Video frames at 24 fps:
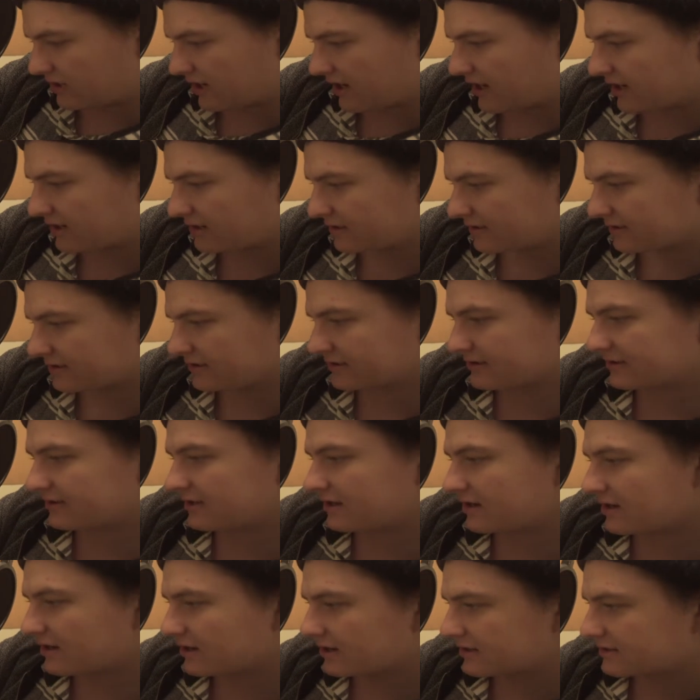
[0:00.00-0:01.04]
that is
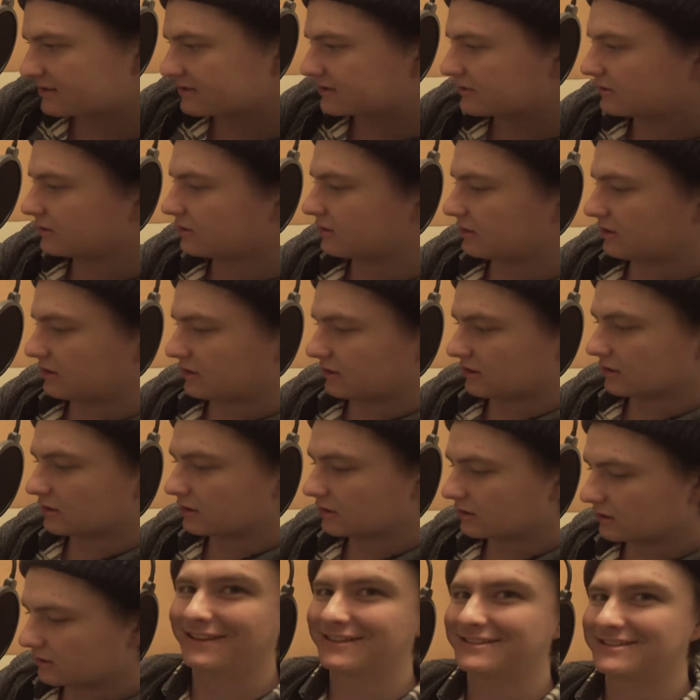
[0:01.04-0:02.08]
nice looking.
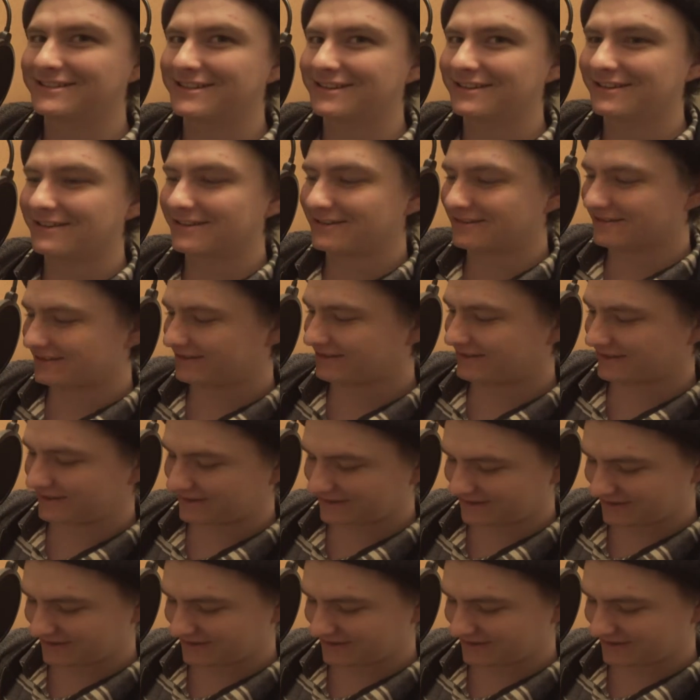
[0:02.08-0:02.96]
Let's get lost.